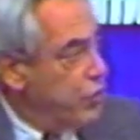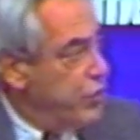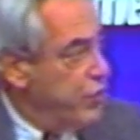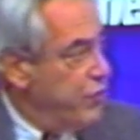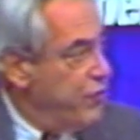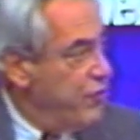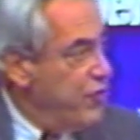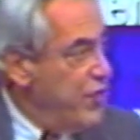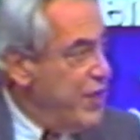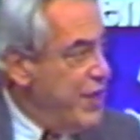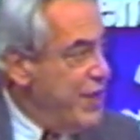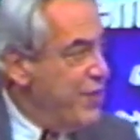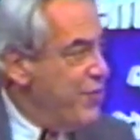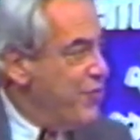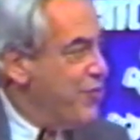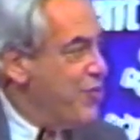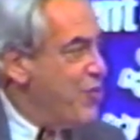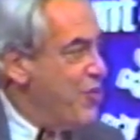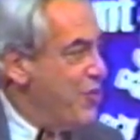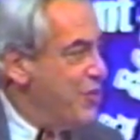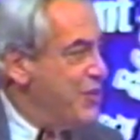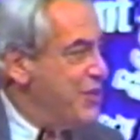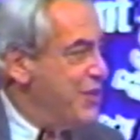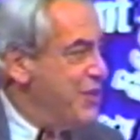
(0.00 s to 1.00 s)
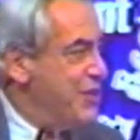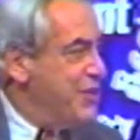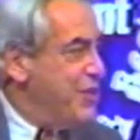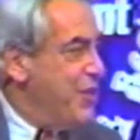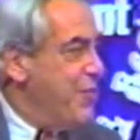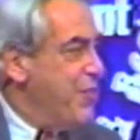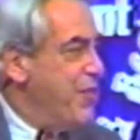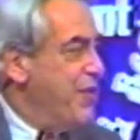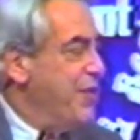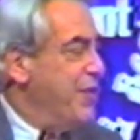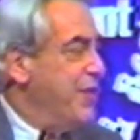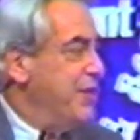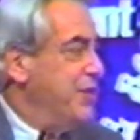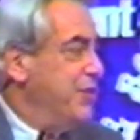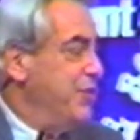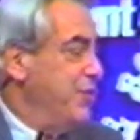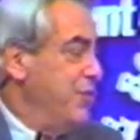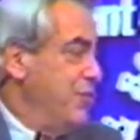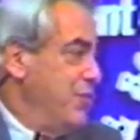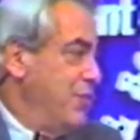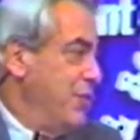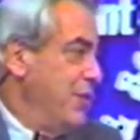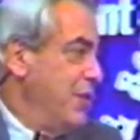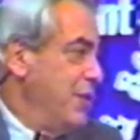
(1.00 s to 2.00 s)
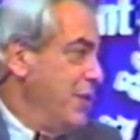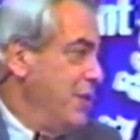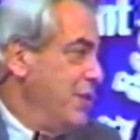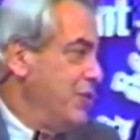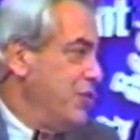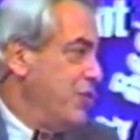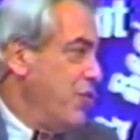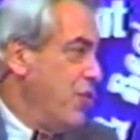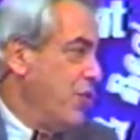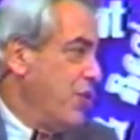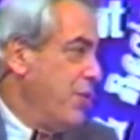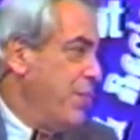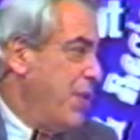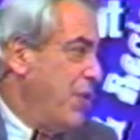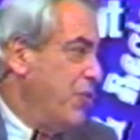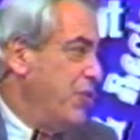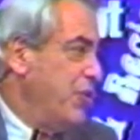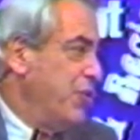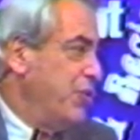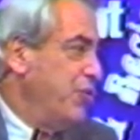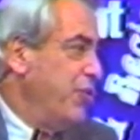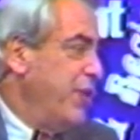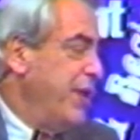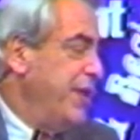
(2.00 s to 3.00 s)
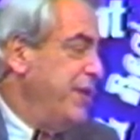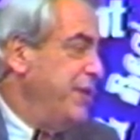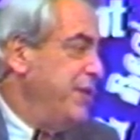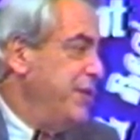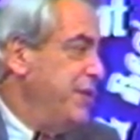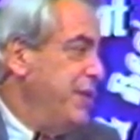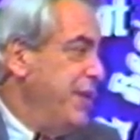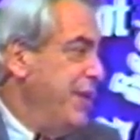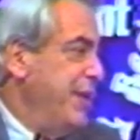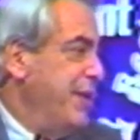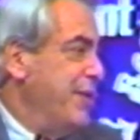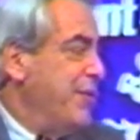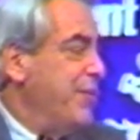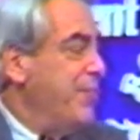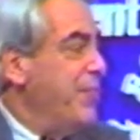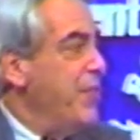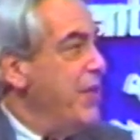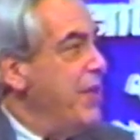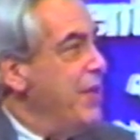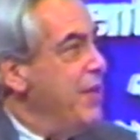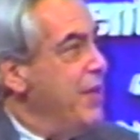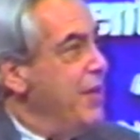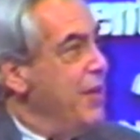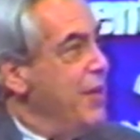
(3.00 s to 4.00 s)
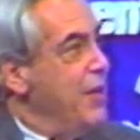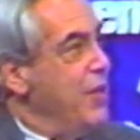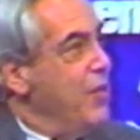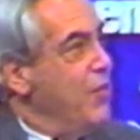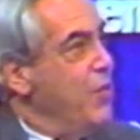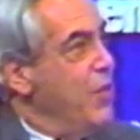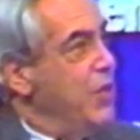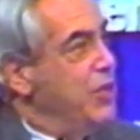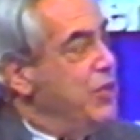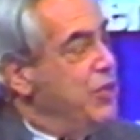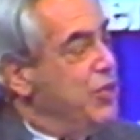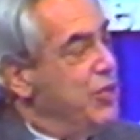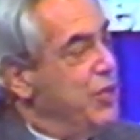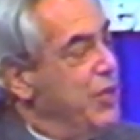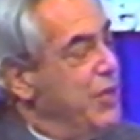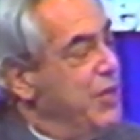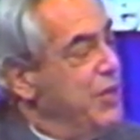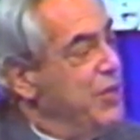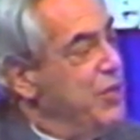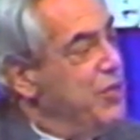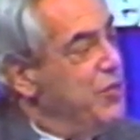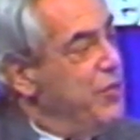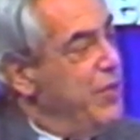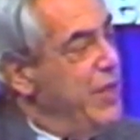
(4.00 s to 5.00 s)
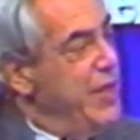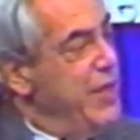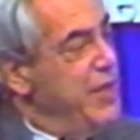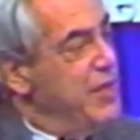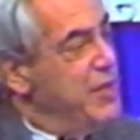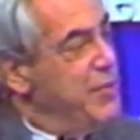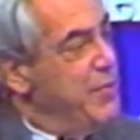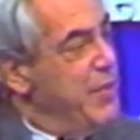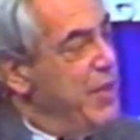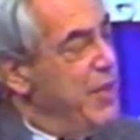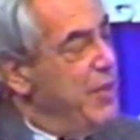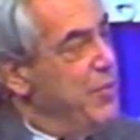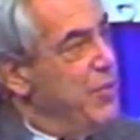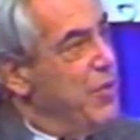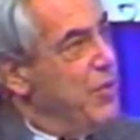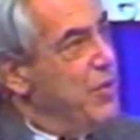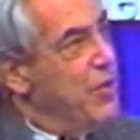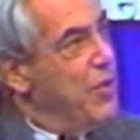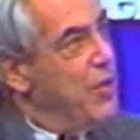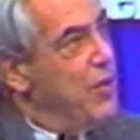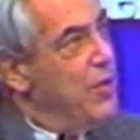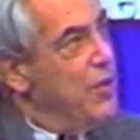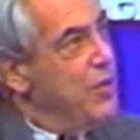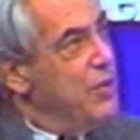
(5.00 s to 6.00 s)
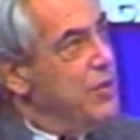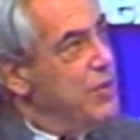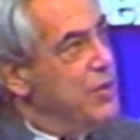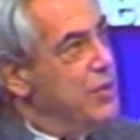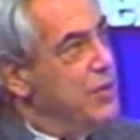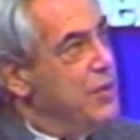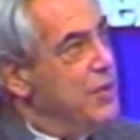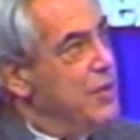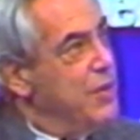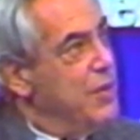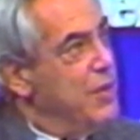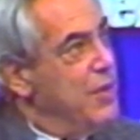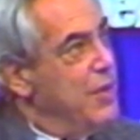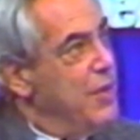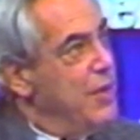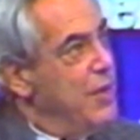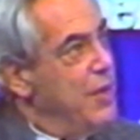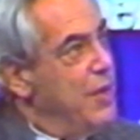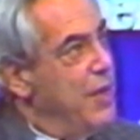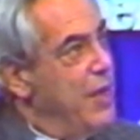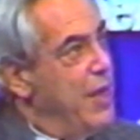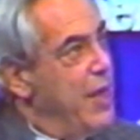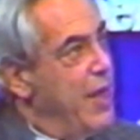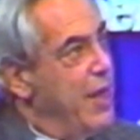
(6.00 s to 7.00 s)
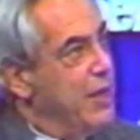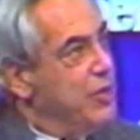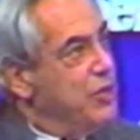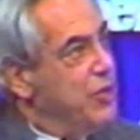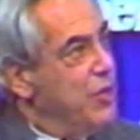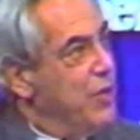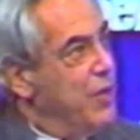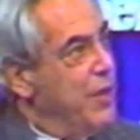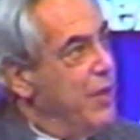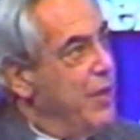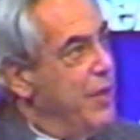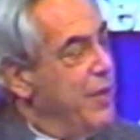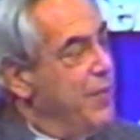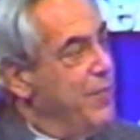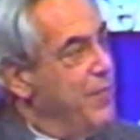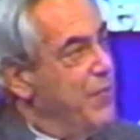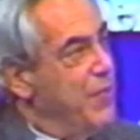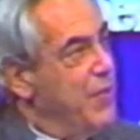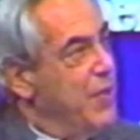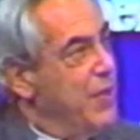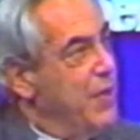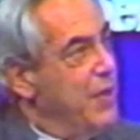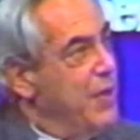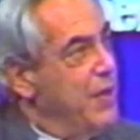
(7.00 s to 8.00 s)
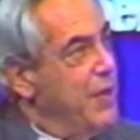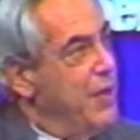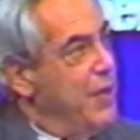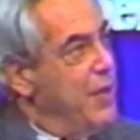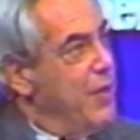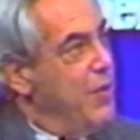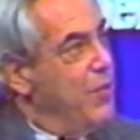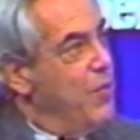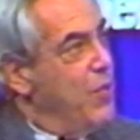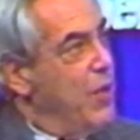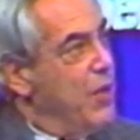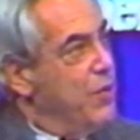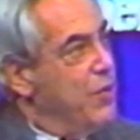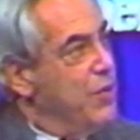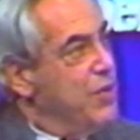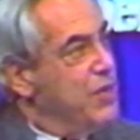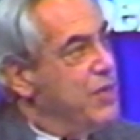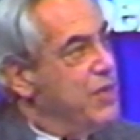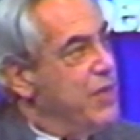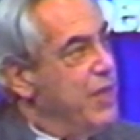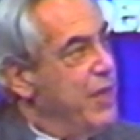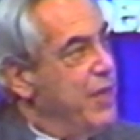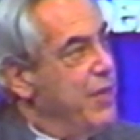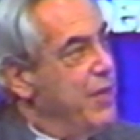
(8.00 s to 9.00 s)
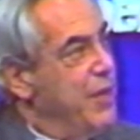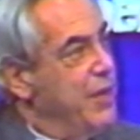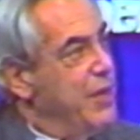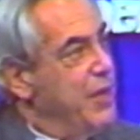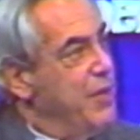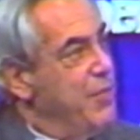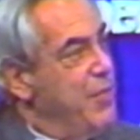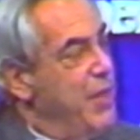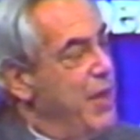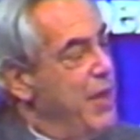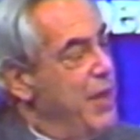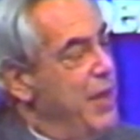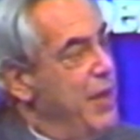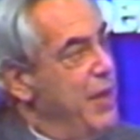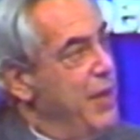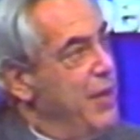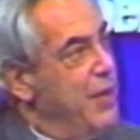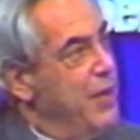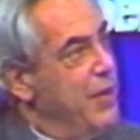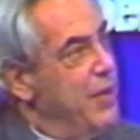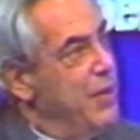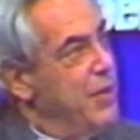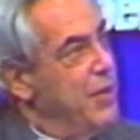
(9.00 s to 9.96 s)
de vie, of course, is something yes. that you talk about yes. a great deal, yes. which intrigues me because actually one could say that in many